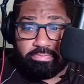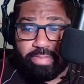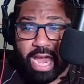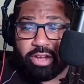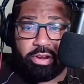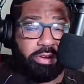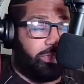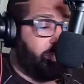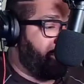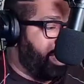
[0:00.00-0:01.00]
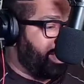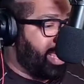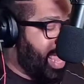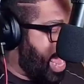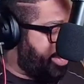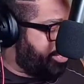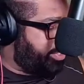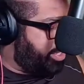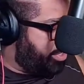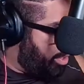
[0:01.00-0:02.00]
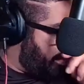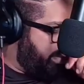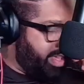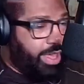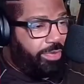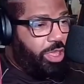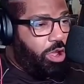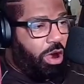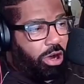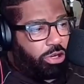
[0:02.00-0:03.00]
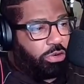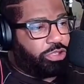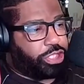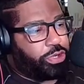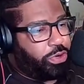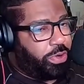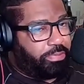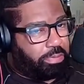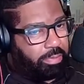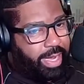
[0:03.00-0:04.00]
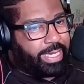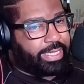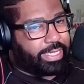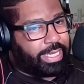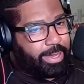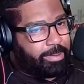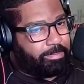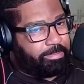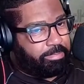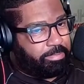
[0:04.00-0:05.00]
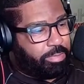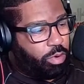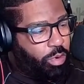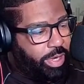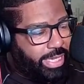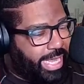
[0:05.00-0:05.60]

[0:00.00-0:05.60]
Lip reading: better than they actually do. The auto-tune brings them on